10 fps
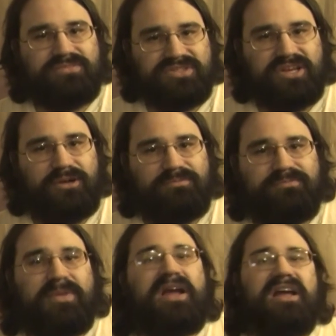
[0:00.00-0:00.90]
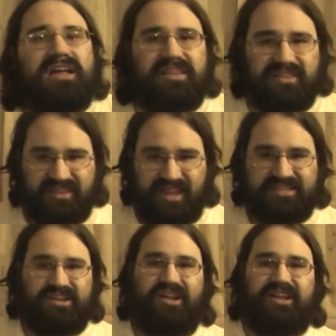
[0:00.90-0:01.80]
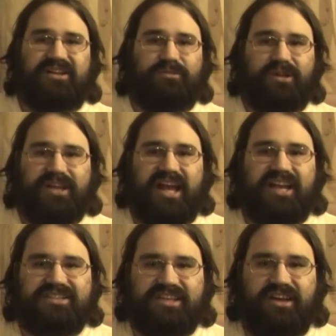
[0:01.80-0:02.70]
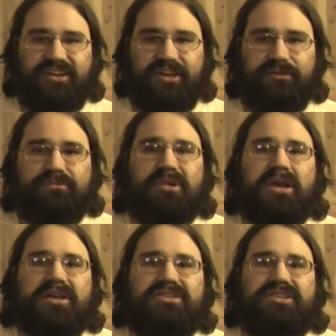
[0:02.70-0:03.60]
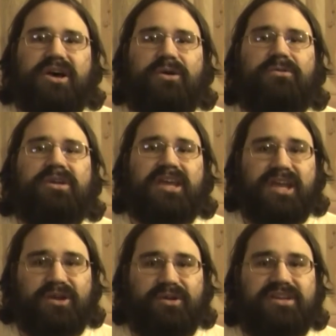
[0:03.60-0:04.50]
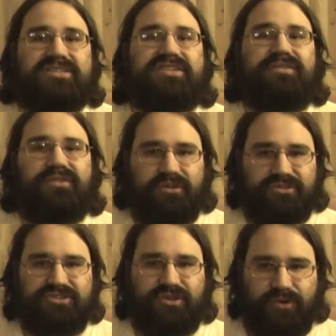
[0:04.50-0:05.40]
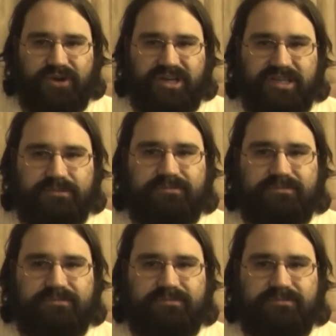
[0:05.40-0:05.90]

So that's all I really got to tell you. So here is the full story.